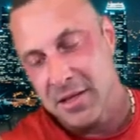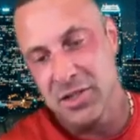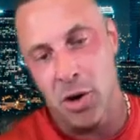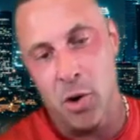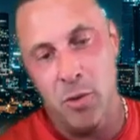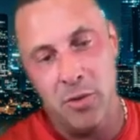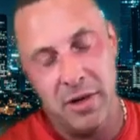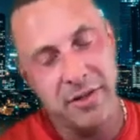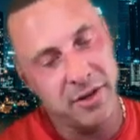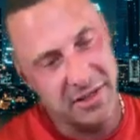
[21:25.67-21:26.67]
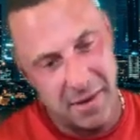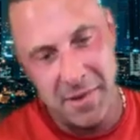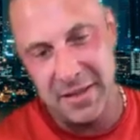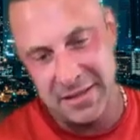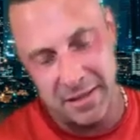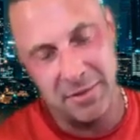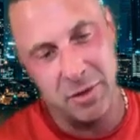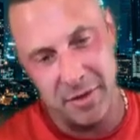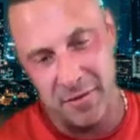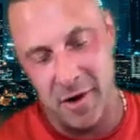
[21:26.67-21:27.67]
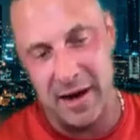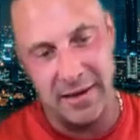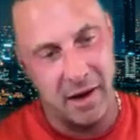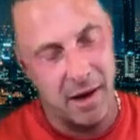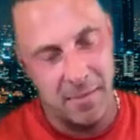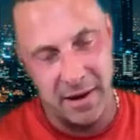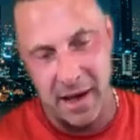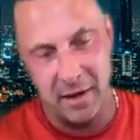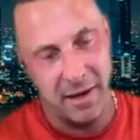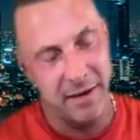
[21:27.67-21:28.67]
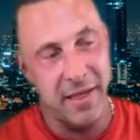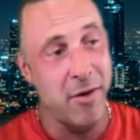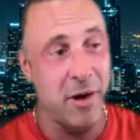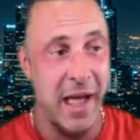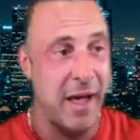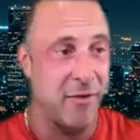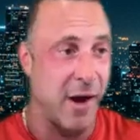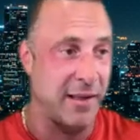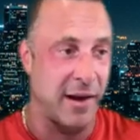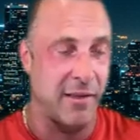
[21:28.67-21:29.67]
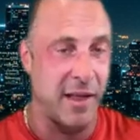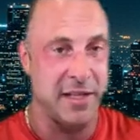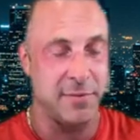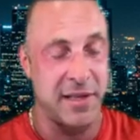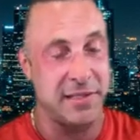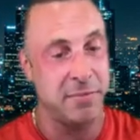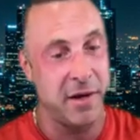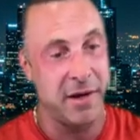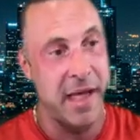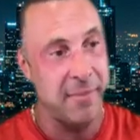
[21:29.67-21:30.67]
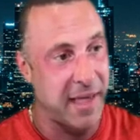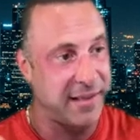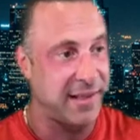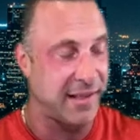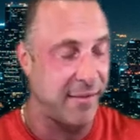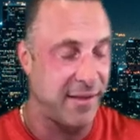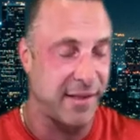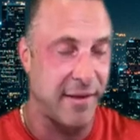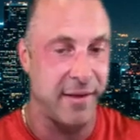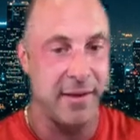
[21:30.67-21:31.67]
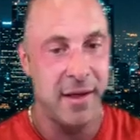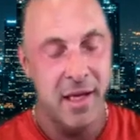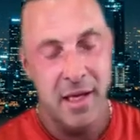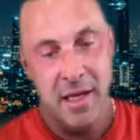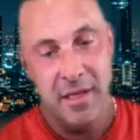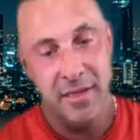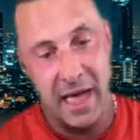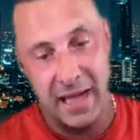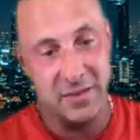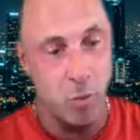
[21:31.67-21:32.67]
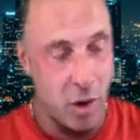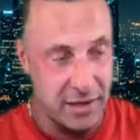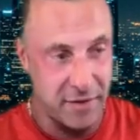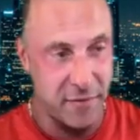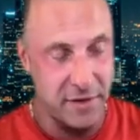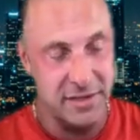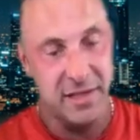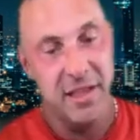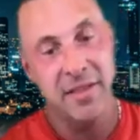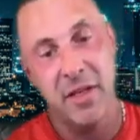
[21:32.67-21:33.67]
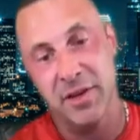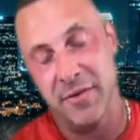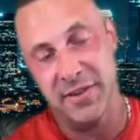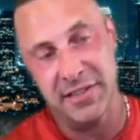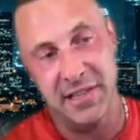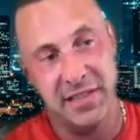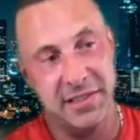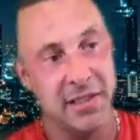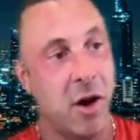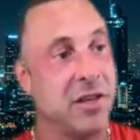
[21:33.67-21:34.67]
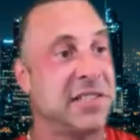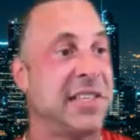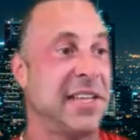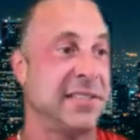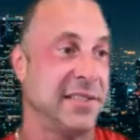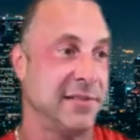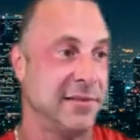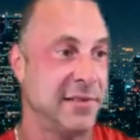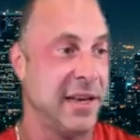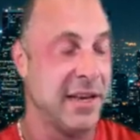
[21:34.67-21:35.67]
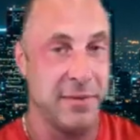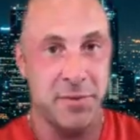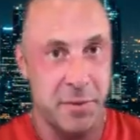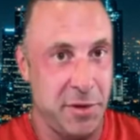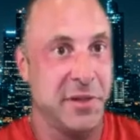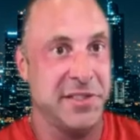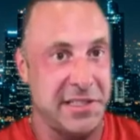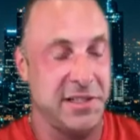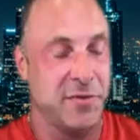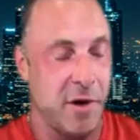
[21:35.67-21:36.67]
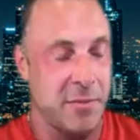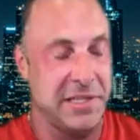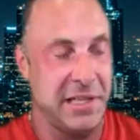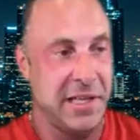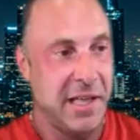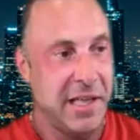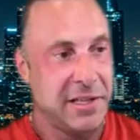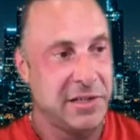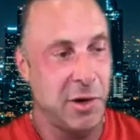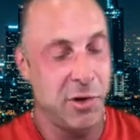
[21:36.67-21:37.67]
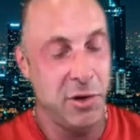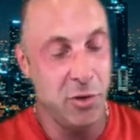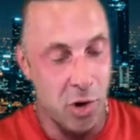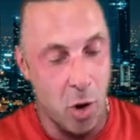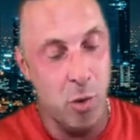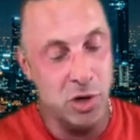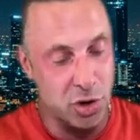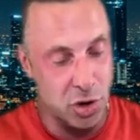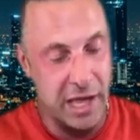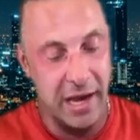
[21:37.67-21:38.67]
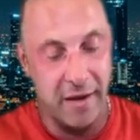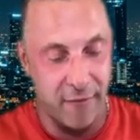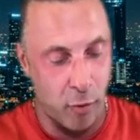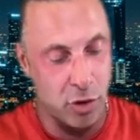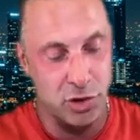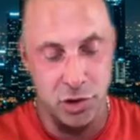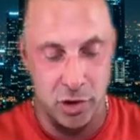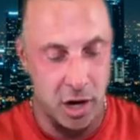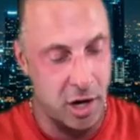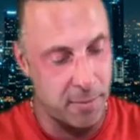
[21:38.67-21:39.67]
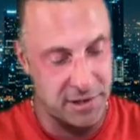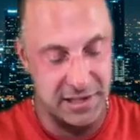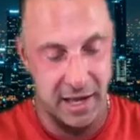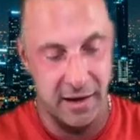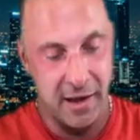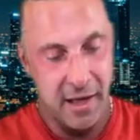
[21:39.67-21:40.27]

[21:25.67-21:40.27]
So there's going to be some sort of crackdown coming down. They already have crackdown in a lot of these places, but MK677, that's one difference. The other difference is this ours is tested, and it comes from a US licensed pharmacy. So you know what you're getting for sure 100%.